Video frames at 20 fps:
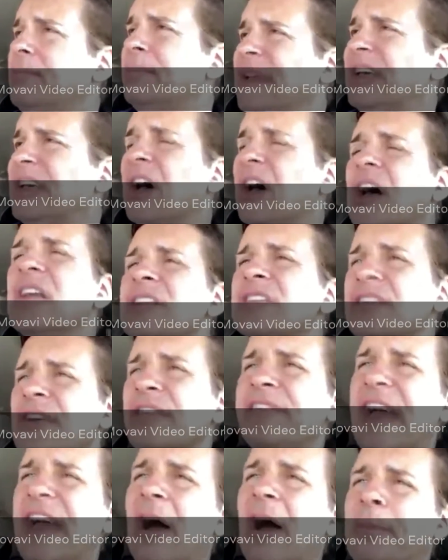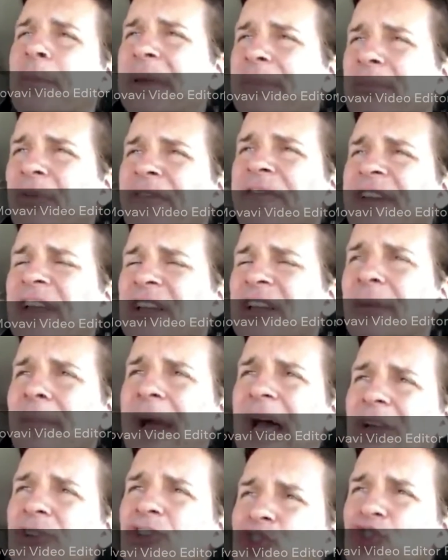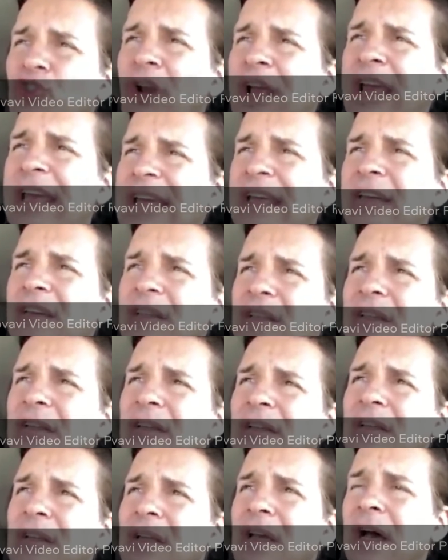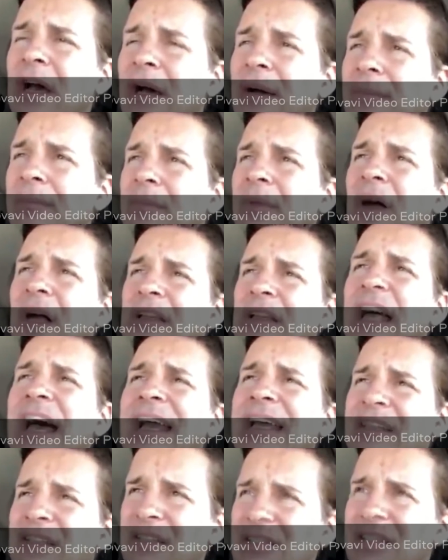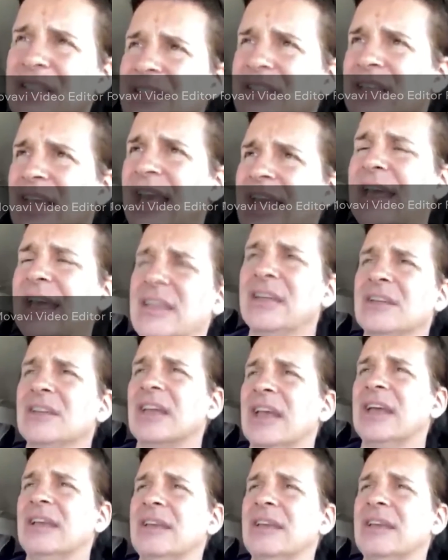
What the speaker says: because of how people feel about trade alliances and